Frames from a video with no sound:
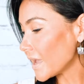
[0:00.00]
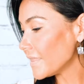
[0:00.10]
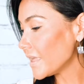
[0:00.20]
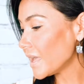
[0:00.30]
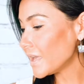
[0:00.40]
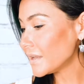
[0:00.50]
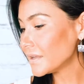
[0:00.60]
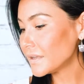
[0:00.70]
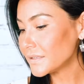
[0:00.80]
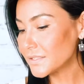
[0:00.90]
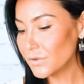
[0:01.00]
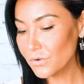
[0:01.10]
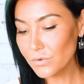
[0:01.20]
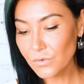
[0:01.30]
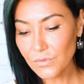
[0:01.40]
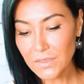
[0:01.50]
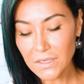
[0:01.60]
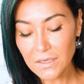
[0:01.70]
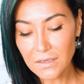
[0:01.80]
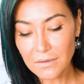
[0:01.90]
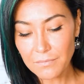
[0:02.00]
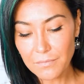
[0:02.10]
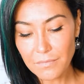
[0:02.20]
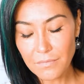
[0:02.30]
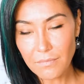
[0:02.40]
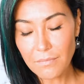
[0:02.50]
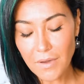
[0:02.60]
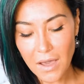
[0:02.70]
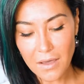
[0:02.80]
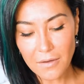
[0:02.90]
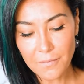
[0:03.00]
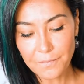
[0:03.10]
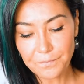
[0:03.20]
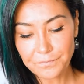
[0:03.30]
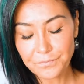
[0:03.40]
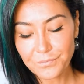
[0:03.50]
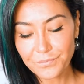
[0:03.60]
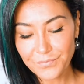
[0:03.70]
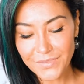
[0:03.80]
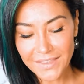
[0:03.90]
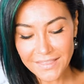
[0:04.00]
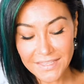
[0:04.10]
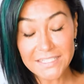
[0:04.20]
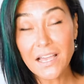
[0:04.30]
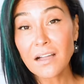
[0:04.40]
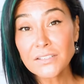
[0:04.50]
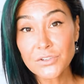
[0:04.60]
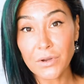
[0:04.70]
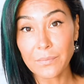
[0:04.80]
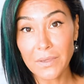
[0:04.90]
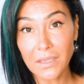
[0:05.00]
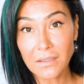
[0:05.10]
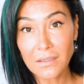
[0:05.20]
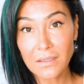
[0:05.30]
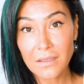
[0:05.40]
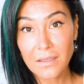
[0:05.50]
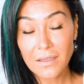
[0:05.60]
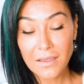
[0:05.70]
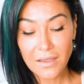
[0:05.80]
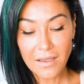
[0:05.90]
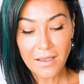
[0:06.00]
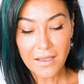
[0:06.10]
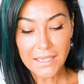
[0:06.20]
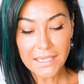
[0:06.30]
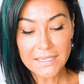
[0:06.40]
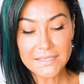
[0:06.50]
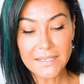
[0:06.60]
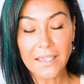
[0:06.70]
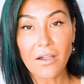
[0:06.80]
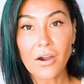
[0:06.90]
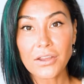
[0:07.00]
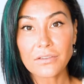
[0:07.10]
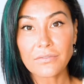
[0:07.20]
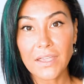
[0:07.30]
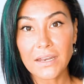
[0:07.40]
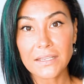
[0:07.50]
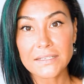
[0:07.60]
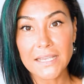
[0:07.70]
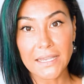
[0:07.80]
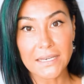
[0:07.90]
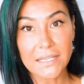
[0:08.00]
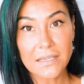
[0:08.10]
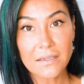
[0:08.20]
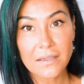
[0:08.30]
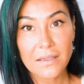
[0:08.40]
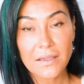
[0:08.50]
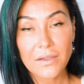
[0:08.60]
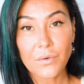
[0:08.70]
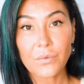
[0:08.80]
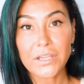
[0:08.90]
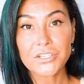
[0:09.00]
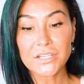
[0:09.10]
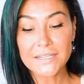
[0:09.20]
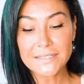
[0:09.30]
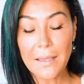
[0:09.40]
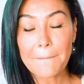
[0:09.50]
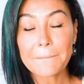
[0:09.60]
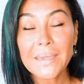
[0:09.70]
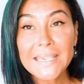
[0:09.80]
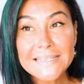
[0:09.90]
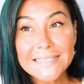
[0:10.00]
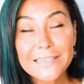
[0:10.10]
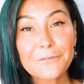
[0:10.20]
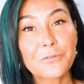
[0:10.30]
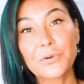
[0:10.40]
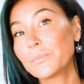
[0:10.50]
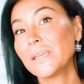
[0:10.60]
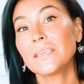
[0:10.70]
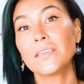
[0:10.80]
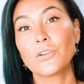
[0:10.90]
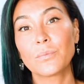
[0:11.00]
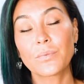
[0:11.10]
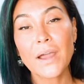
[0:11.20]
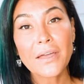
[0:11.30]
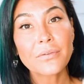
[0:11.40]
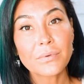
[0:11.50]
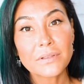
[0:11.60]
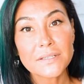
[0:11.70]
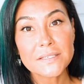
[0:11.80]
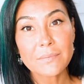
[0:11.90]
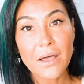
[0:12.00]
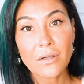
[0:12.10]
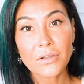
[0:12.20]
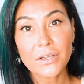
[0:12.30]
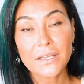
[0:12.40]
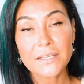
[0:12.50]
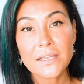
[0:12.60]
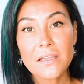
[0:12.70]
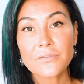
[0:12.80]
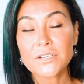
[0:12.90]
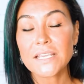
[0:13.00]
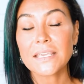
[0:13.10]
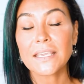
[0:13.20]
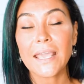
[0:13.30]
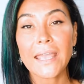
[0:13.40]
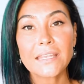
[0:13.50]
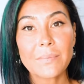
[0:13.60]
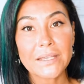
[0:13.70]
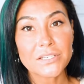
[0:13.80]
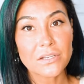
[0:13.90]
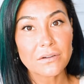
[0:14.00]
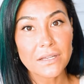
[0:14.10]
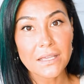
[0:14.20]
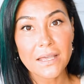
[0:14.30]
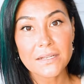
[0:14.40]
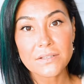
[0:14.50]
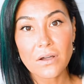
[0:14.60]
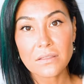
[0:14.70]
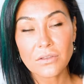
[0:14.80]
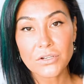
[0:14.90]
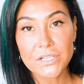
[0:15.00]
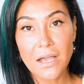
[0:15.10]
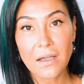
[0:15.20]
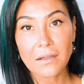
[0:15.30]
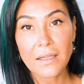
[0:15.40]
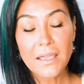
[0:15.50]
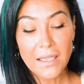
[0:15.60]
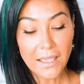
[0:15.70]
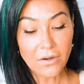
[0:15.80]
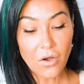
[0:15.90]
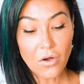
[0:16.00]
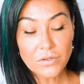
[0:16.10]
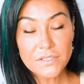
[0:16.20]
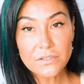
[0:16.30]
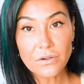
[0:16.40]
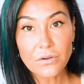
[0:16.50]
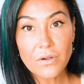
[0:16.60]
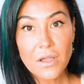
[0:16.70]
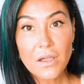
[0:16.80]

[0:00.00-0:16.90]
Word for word: And then, so the um, the tongue scraping is a Ayurvedic technique which is amazing for making your breath really smell good, for taking any bacteria that is on your tongue, and also